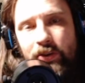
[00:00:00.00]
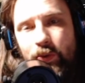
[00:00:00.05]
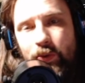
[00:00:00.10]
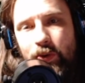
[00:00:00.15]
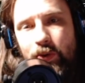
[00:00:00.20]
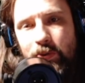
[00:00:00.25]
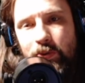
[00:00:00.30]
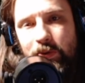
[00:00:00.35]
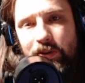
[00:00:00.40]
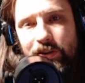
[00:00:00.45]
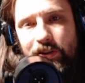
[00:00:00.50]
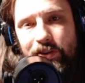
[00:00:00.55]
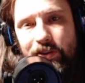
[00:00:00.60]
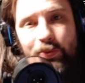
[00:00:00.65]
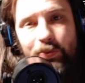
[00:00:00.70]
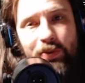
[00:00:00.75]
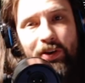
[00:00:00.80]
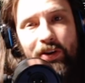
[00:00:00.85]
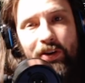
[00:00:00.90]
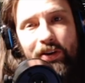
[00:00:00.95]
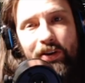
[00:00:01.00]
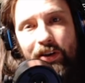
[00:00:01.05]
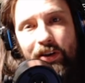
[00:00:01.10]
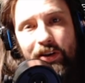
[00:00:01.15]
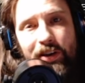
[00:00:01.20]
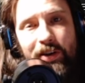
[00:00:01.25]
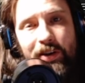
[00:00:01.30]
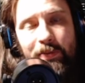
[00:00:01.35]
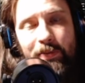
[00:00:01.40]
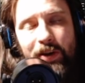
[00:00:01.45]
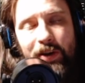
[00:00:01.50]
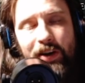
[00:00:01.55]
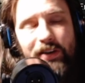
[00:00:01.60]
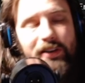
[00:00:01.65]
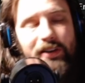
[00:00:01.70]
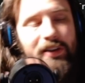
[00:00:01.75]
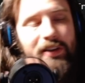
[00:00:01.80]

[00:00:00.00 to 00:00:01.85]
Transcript: always with this, we're on Honey Impact.